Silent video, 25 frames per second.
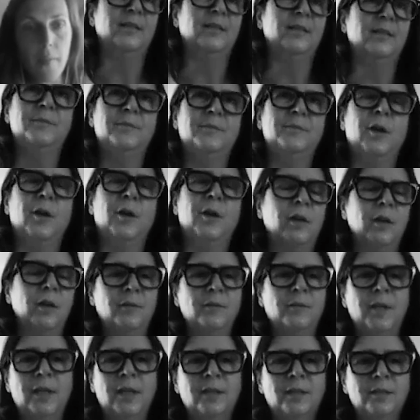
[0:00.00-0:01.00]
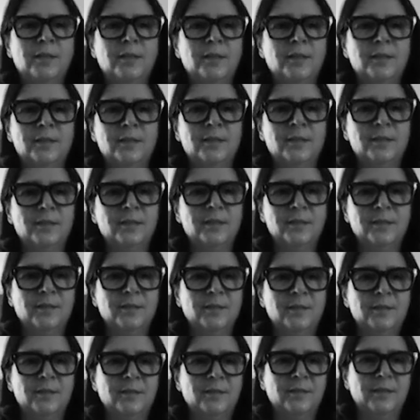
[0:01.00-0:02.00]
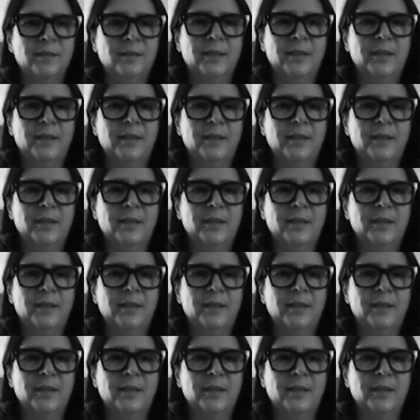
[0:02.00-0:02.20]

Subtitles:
For all of us, like